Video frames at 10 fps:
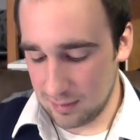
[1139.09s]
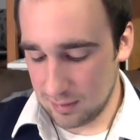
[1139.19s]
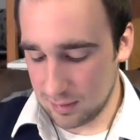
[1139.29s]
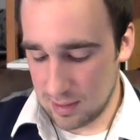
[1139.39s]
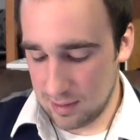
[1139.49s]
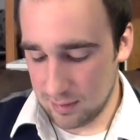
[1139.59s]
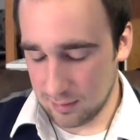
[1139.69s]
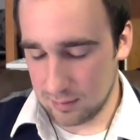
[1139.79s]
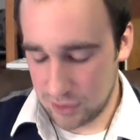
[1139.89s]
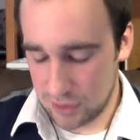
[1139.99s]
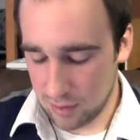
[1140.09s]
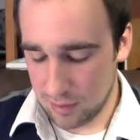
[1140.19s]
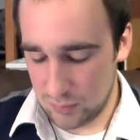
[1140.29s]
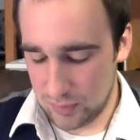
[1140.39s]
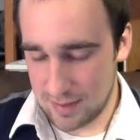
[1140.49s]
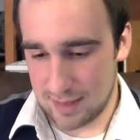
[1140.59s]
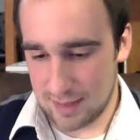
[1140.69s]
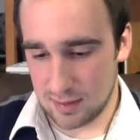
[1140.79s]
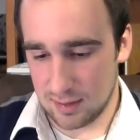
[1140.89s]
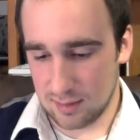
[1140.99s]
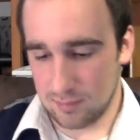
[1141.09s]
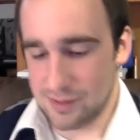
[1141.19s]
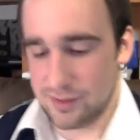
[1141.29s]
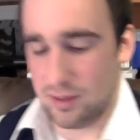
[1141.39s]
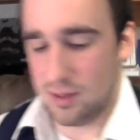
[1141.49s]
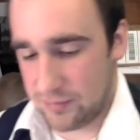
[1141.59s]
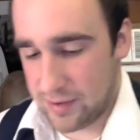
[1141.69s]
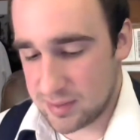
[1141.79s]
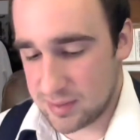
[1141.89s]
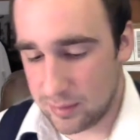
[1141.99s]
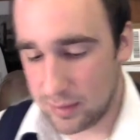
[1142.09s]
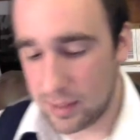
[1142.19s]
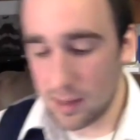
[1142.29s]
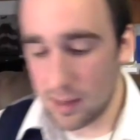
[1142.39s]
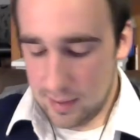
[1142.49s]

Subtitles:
or charge with that Blades Claw's Fangs ability,